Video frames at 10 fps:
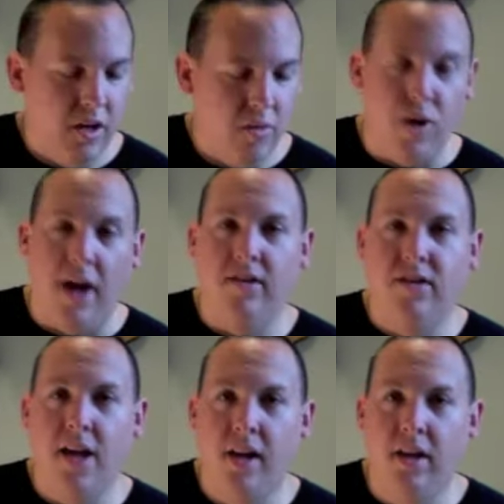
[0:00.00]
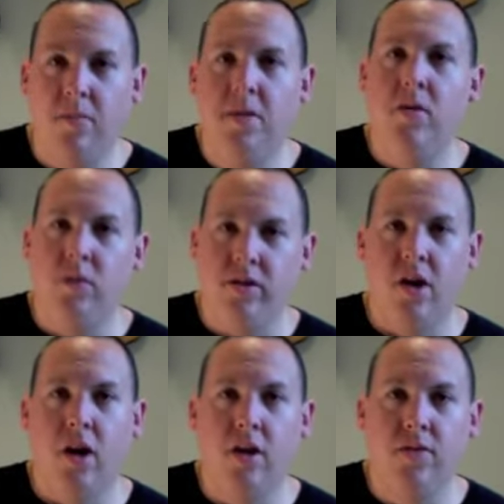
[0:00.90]
Practice that a little bit. When you
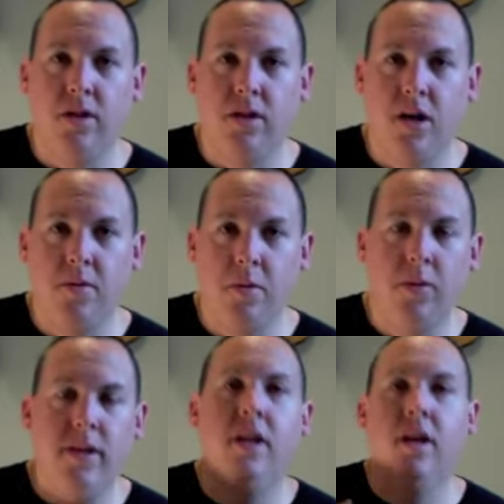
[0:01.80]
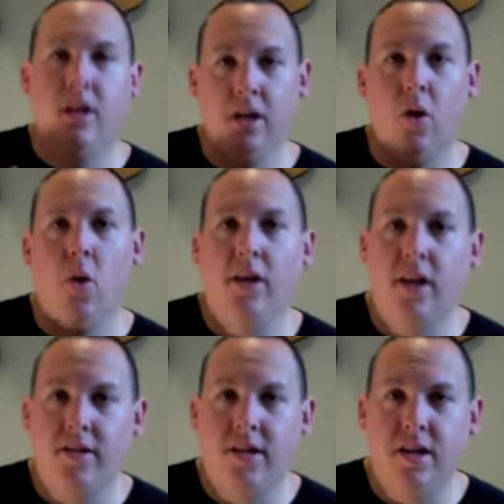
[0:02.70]
start to feel comfortable with it, go on to
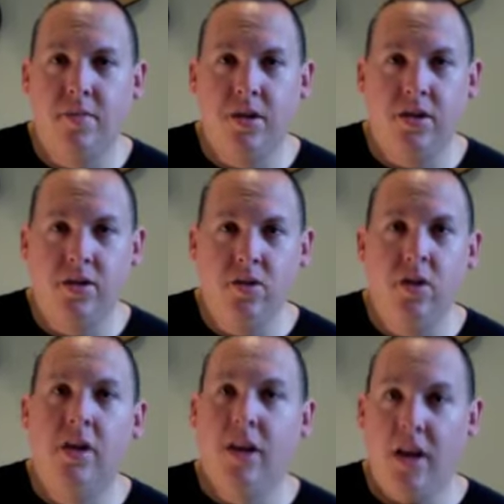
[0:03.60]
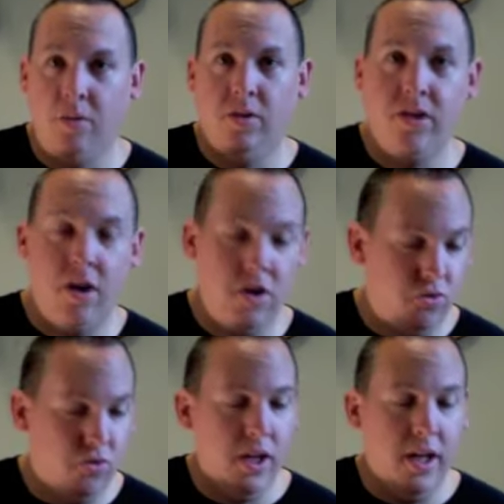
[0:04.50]
lesson number 2, and we'll start
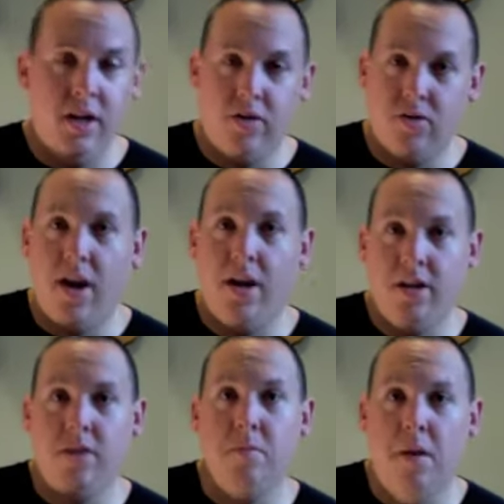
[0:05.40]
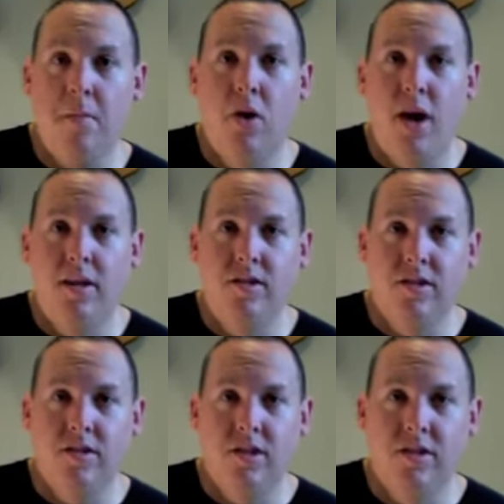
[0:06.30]
drilling and trying to memorize the
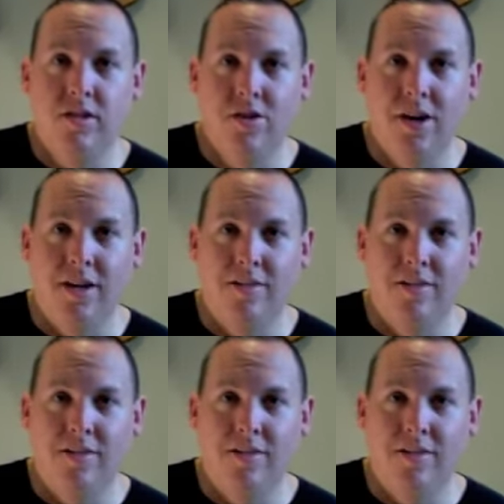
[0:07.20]
6th string.